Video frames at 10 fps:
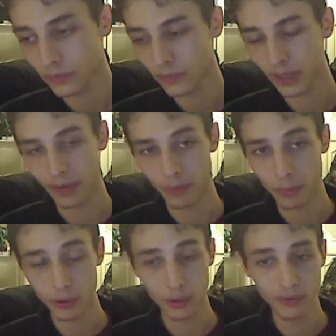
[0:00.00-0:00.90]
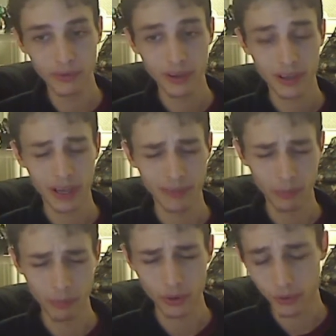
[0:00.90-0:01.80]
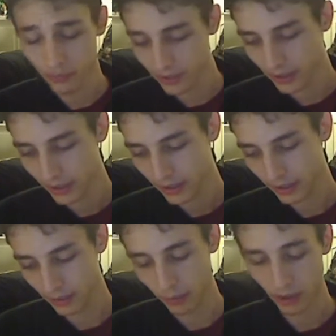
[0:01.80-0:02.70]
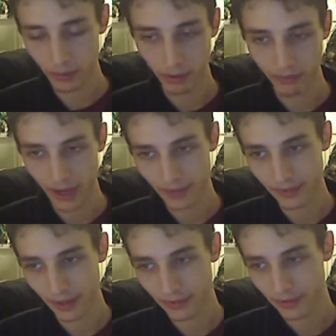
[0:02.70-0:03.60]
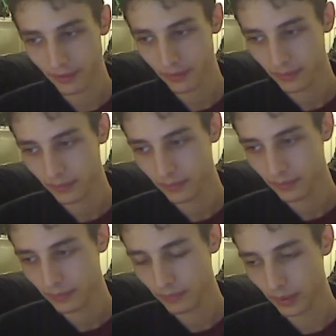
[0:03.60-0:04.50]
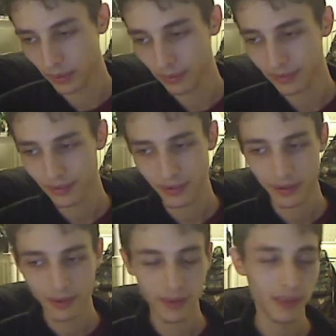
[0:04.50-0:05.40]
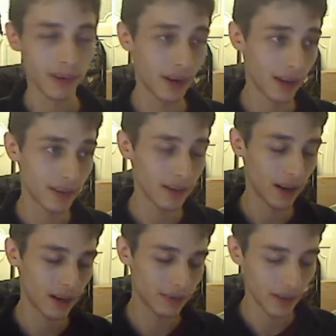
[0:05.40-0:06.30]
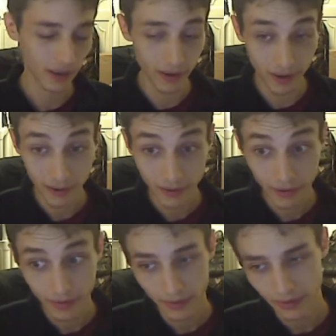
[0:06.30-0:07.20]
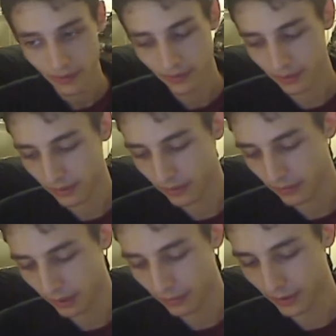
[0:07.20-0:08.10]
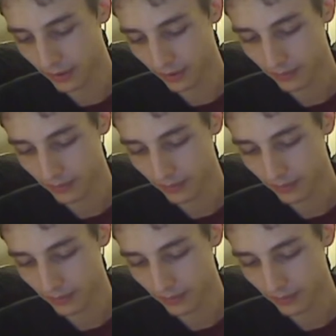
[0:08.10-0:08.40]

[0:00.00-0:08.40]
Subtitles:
have improved in multiple facets post the 1990s era. So I'm done